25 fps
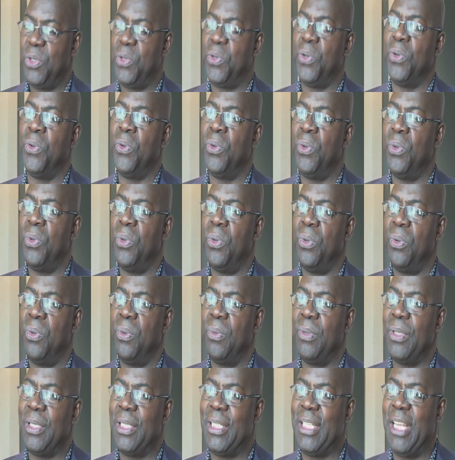to
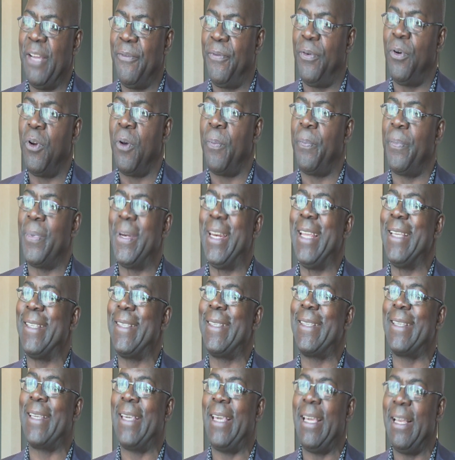develop the
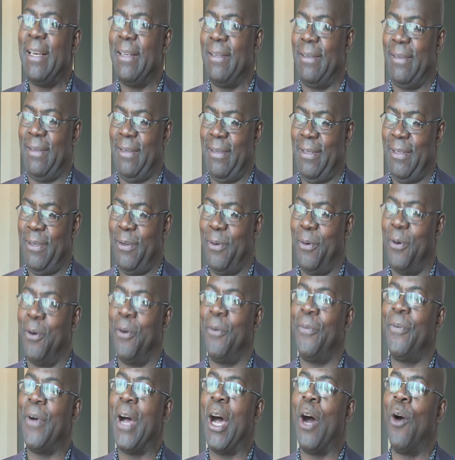skills
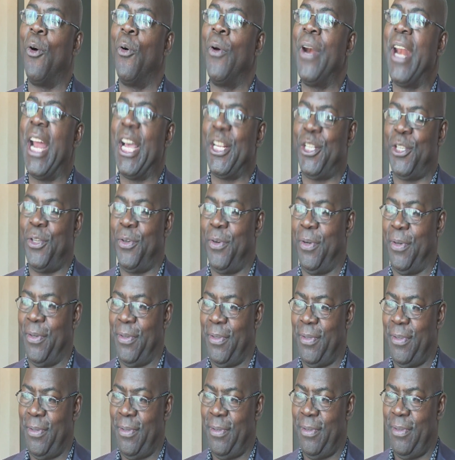of our
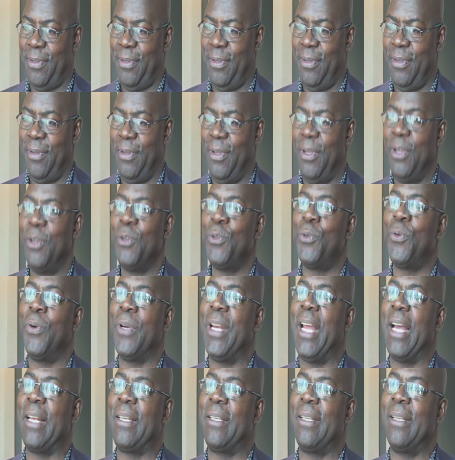nationals so
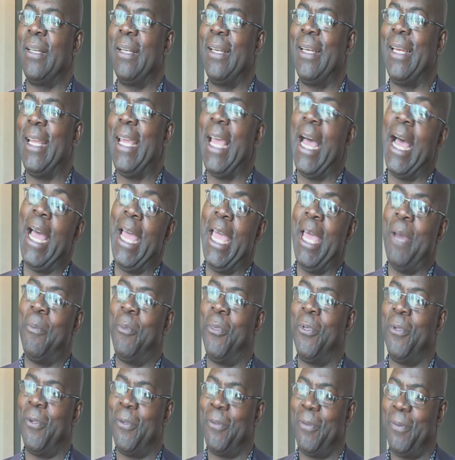that they are
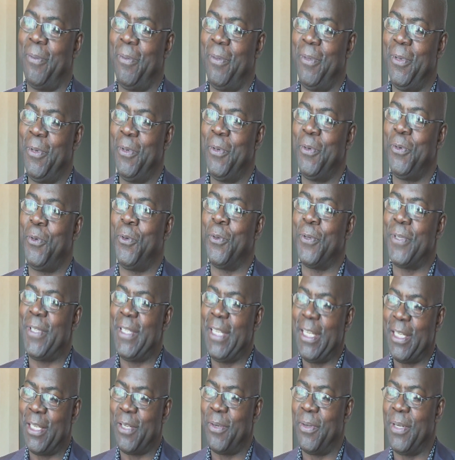able to
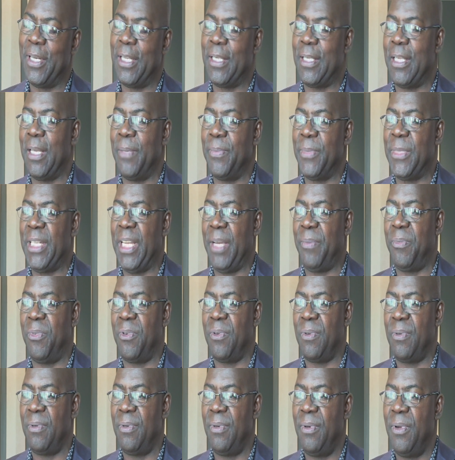sit on the same
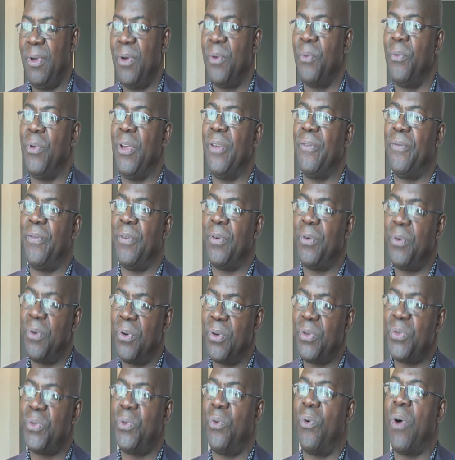table with
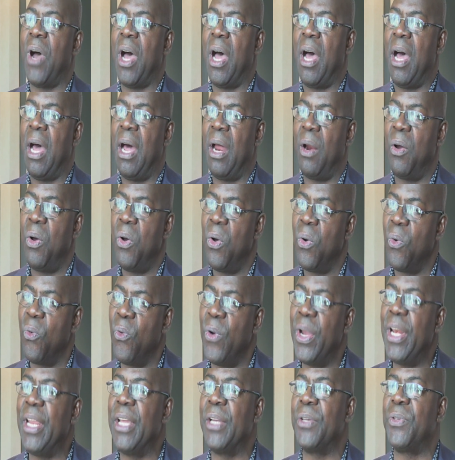those who are
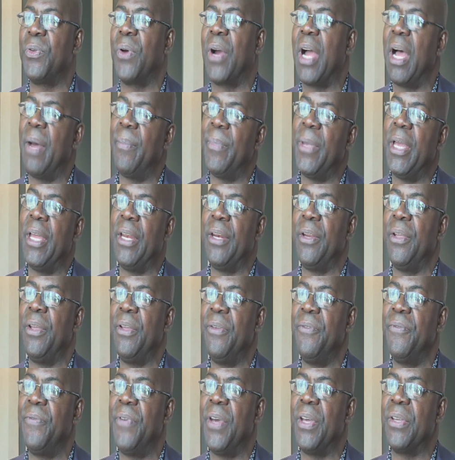willing to come and
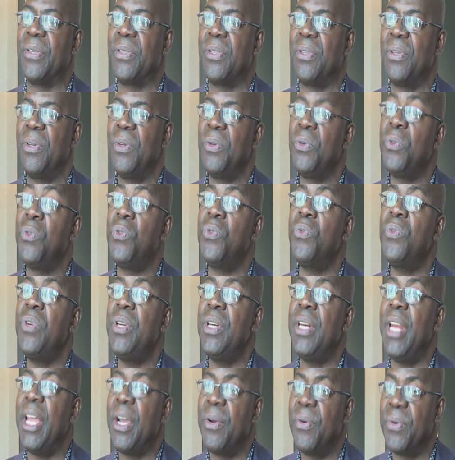invest, to
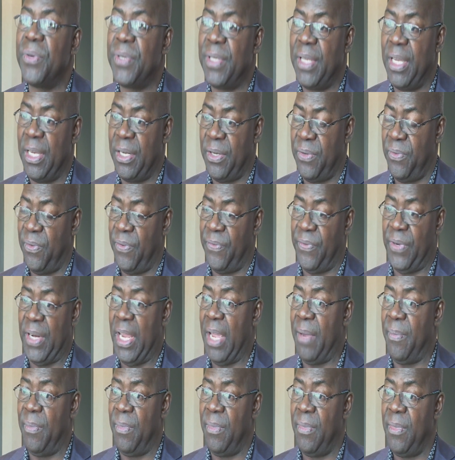negotiate with
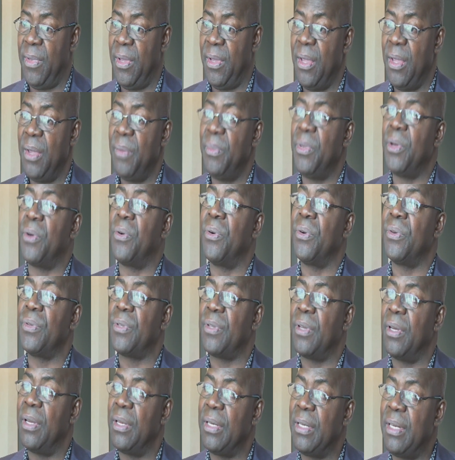them.
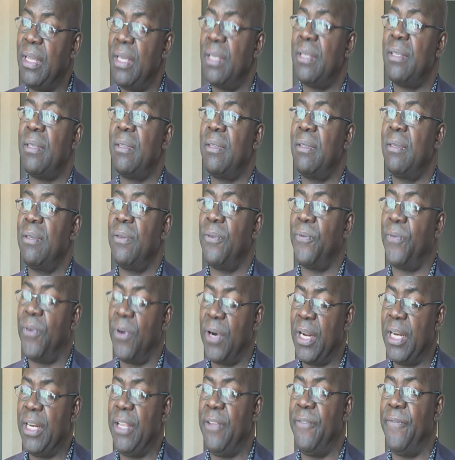Because these
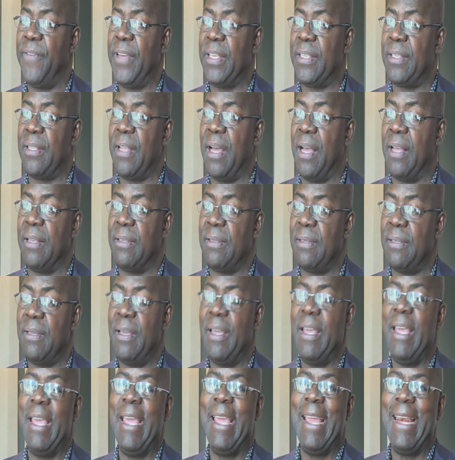foreign investors,
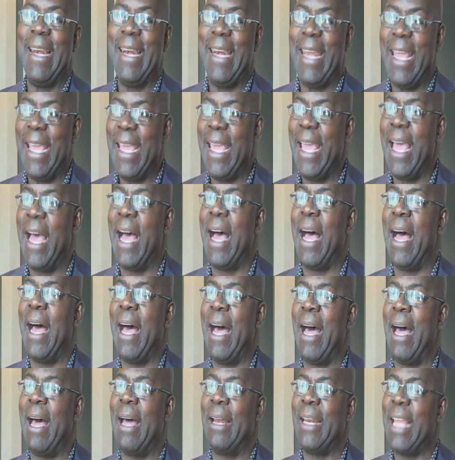they
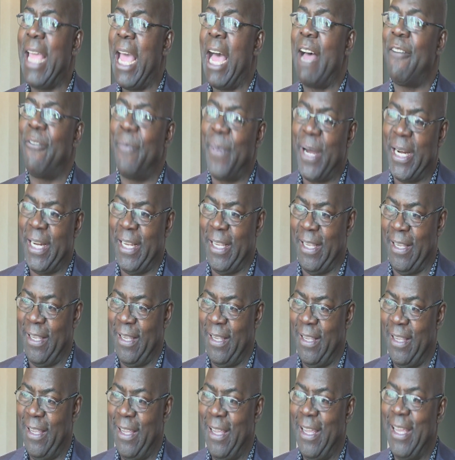have money,
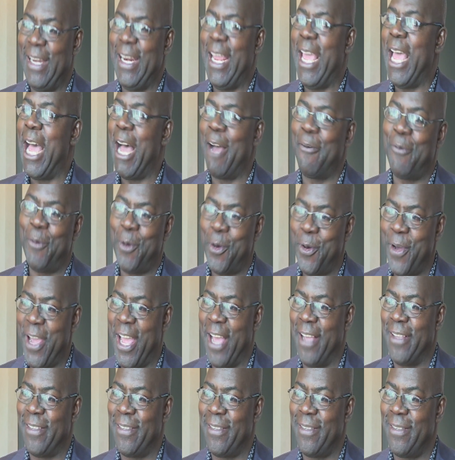they have
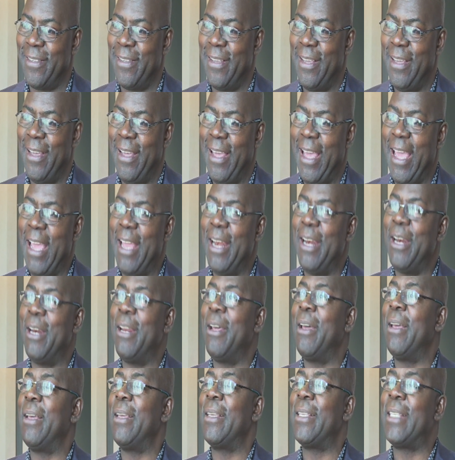lawyers, and
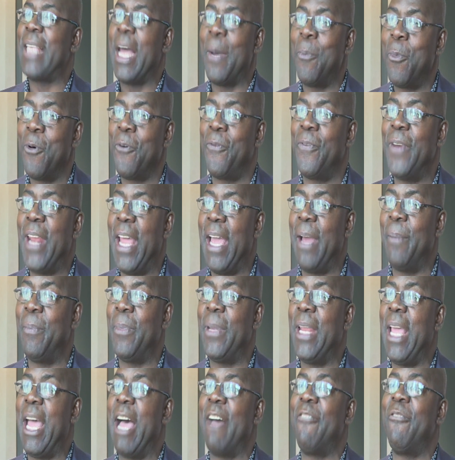some of them,
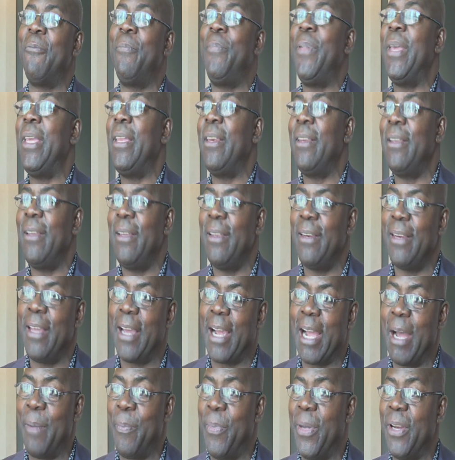they have been in the
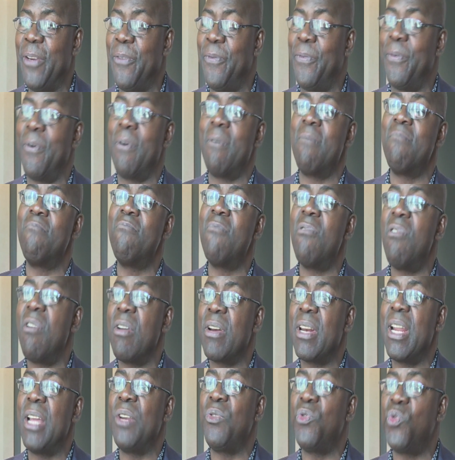company for
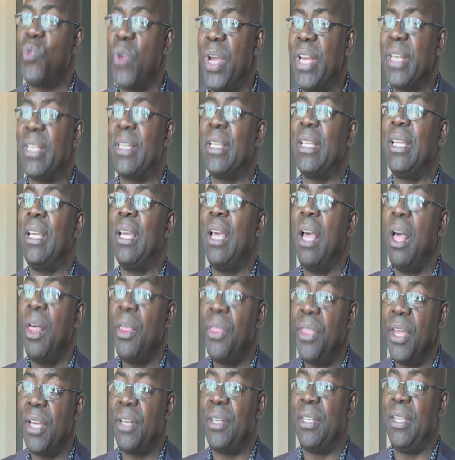more than 20,
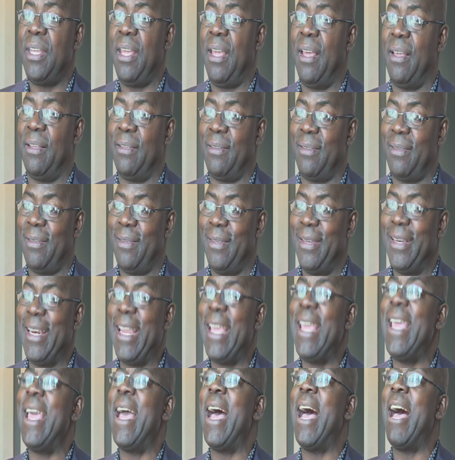30 years.
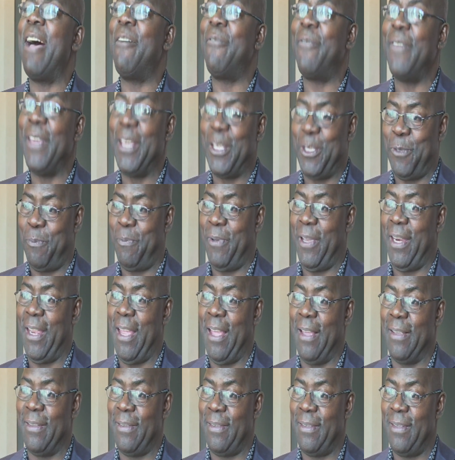They have
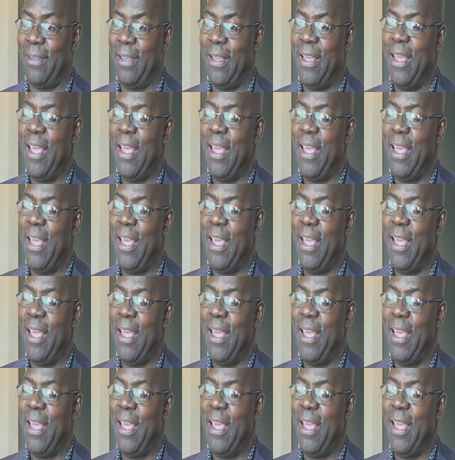experience.